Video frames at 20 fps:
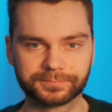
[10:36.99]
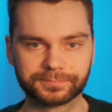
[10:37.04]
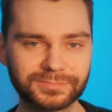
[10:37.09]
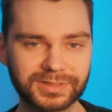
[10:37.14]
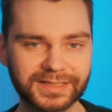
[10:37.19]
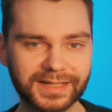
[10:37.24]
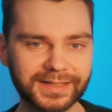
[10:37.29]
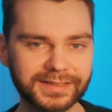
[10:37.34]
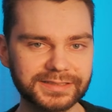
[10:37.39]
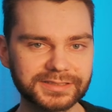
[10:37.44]

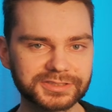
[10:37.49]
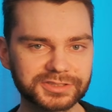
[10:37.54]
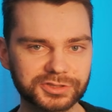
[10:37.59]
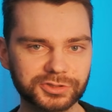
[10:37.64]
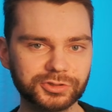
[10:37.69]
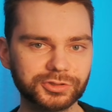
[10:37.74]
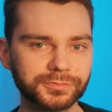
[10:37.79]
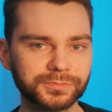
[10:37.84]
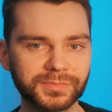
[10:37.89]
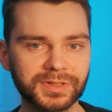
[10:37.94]
But I
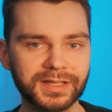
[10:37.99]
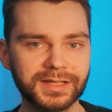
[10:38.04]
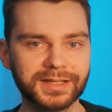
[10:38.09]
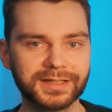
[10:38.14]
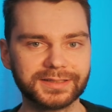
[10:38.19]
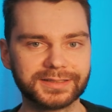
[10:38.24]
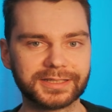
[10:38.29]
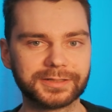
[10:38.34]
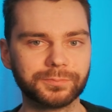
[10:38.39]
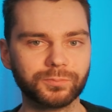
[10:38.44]
assume
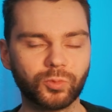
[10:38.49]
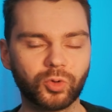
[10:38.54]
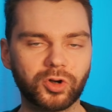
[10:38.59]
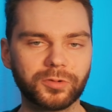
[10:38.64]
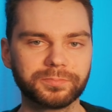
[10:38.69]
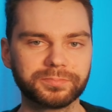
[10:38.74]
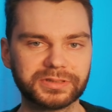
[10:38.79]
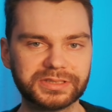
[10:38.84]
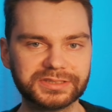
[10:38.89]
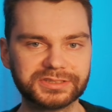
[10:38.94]
that
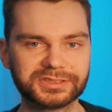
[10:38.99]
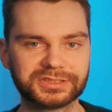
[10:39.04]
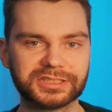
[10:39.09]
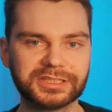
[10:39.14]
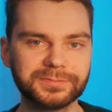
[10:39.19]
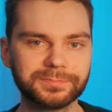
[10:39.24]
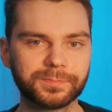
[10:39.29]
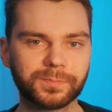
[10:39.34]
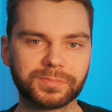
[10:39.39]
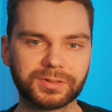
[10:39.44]
more
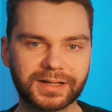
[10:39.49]
PC